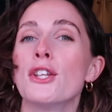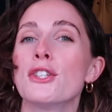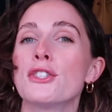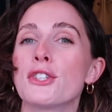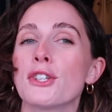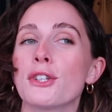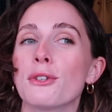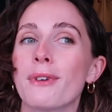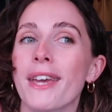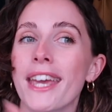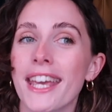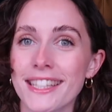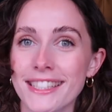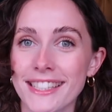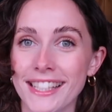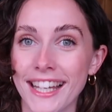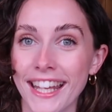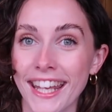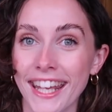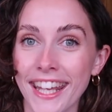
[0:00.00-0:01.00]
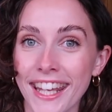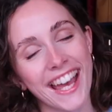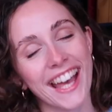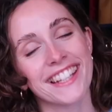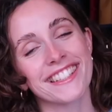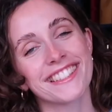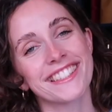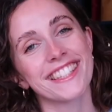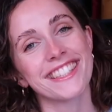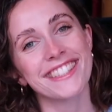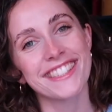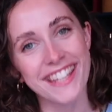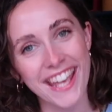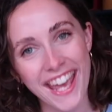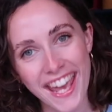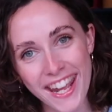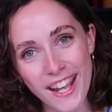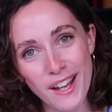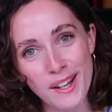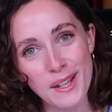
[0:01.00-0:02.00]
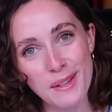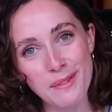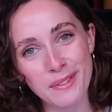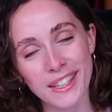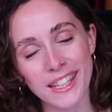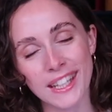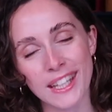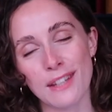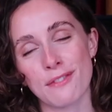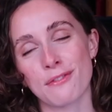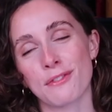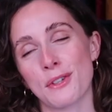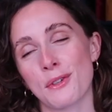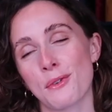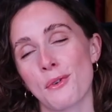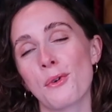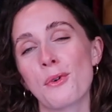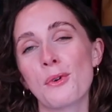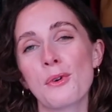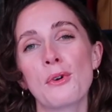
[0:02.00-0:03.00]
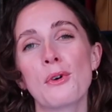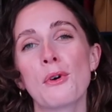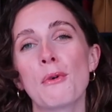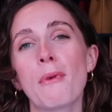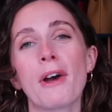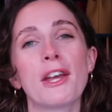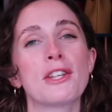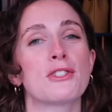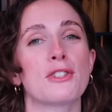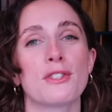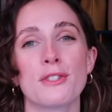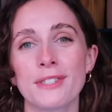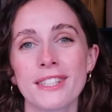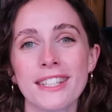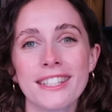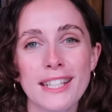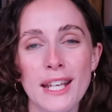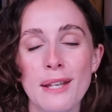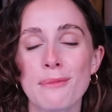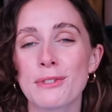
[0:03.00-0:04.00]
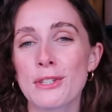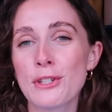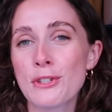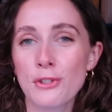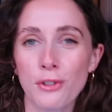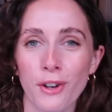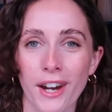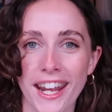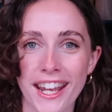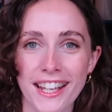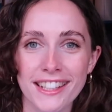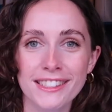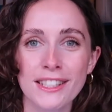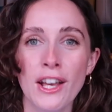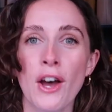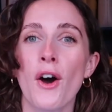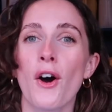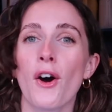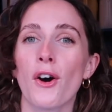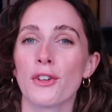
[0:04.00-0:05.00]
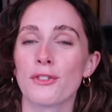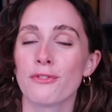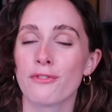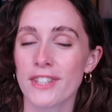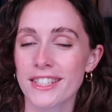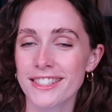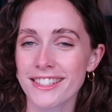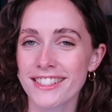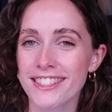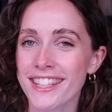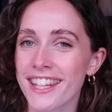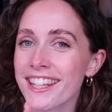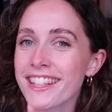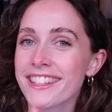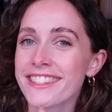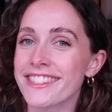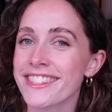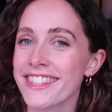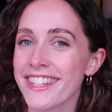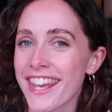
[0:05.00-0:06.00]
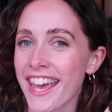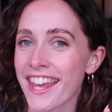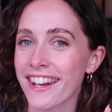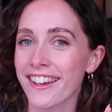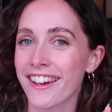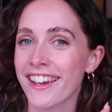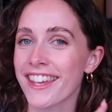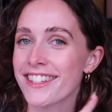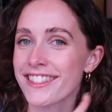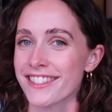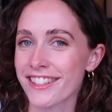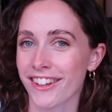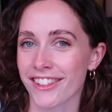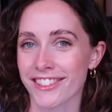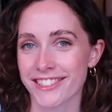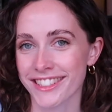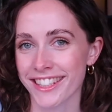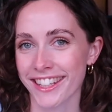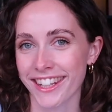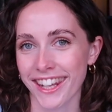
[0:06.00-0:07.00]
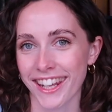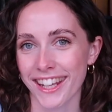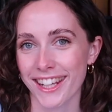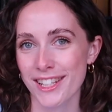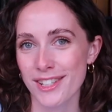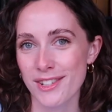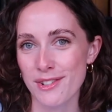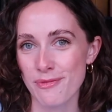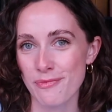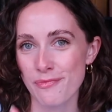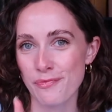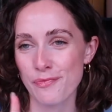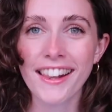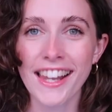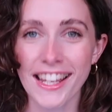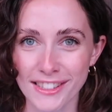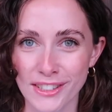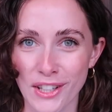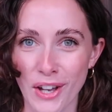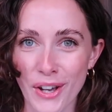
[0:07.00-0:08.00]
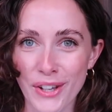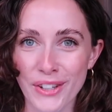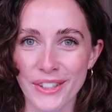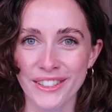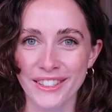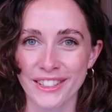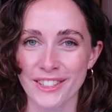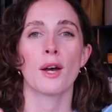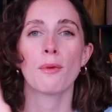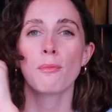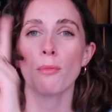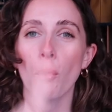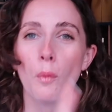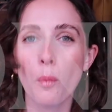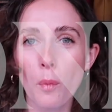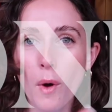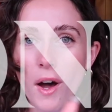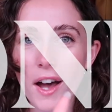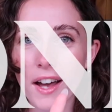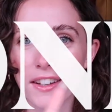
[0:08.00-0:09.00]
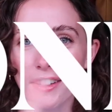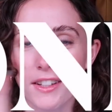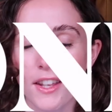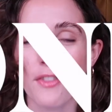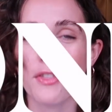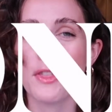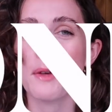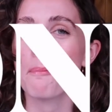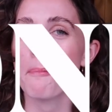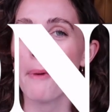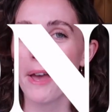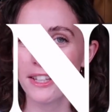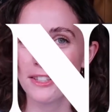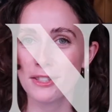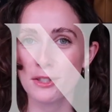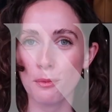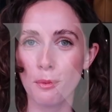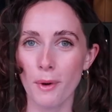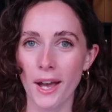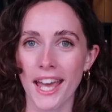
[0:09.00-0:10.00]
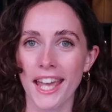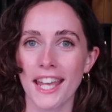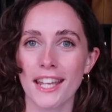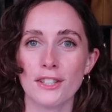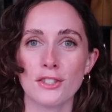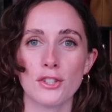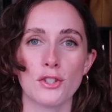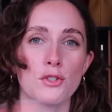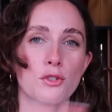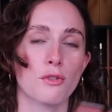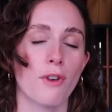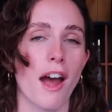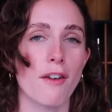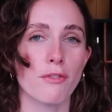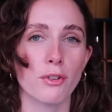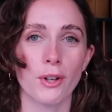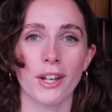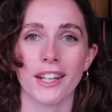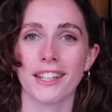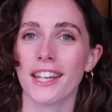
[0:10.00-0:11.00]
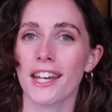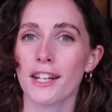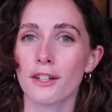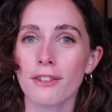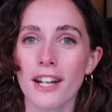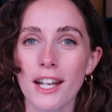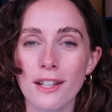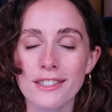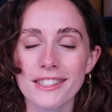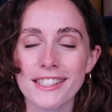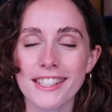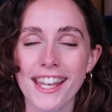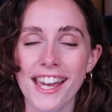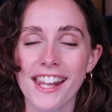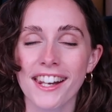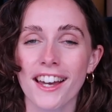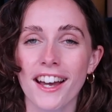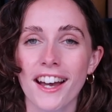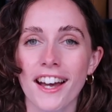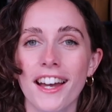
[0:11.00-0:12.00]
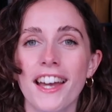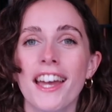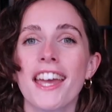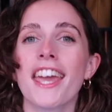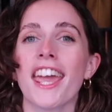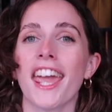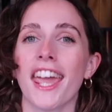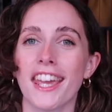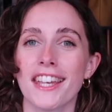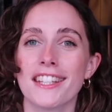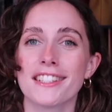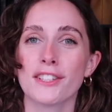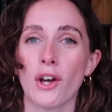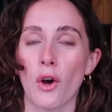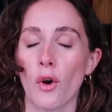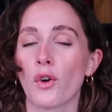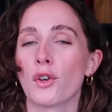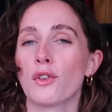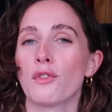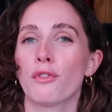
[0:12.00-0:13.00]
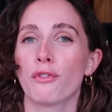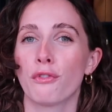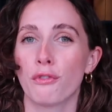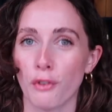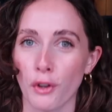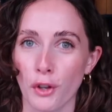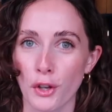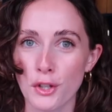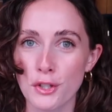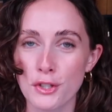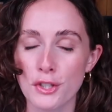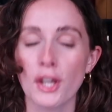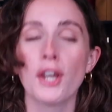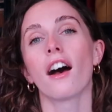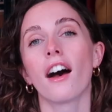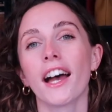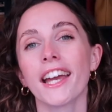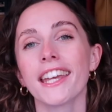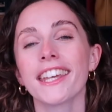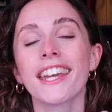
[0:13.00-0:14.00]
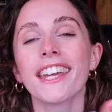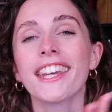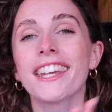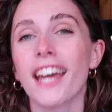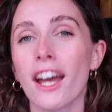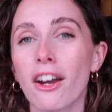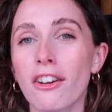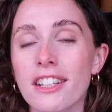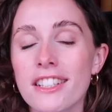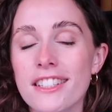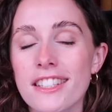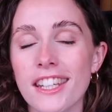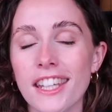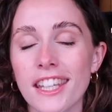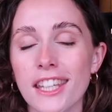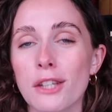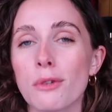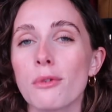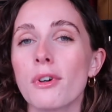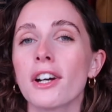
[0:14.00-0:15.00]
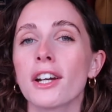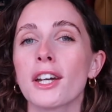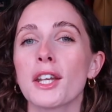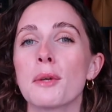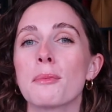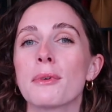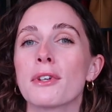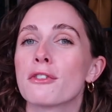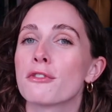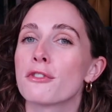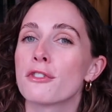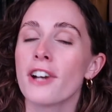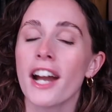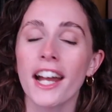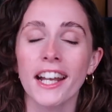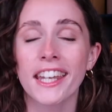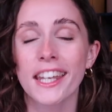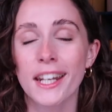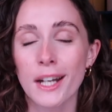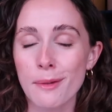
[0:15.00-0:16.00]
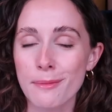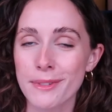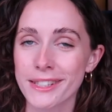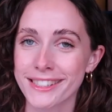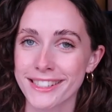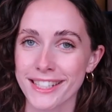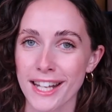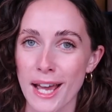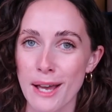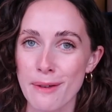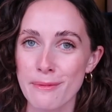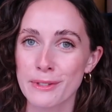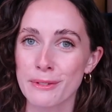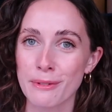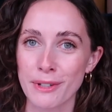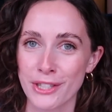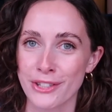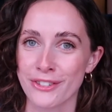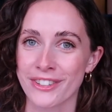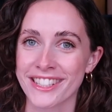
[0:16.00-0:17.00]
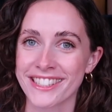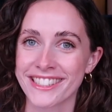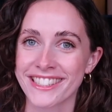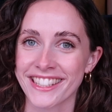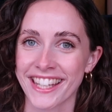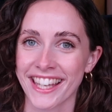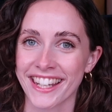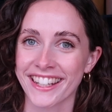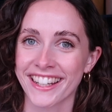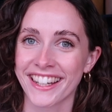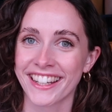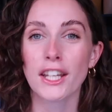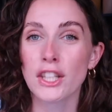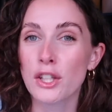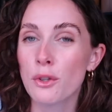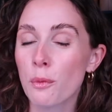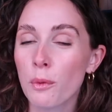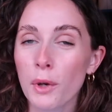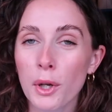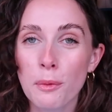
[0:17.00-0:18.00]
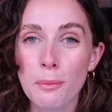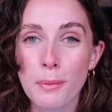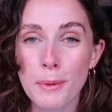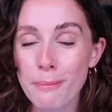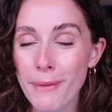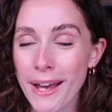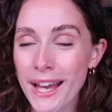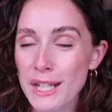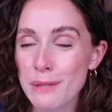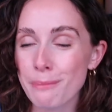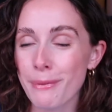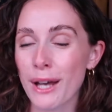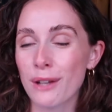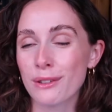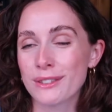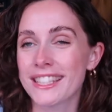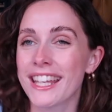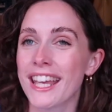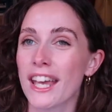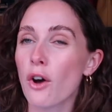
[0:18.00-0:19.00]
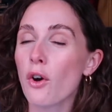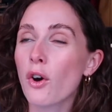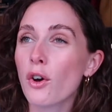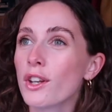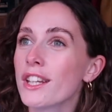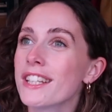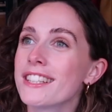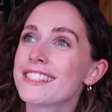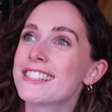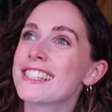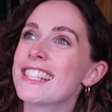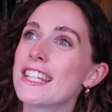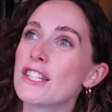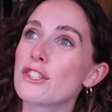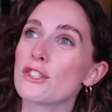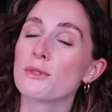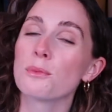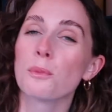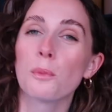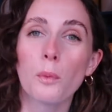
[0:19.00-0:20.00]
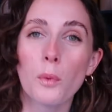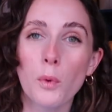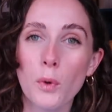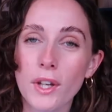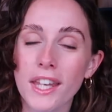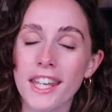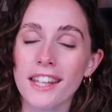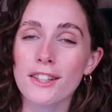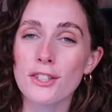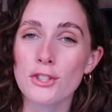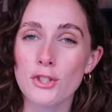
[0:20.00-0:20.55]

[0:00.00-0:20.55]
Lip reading: to Italy and today I'm going to give you all my juicy tips and tricks on visiting Siena in Tuscany. Let's go. Number 1, the best way to travel and get around Siena is on foot. I can guarantee you are going to be racking up the steps when you're in Siena and you won't be mad about it. Honestly, just walking the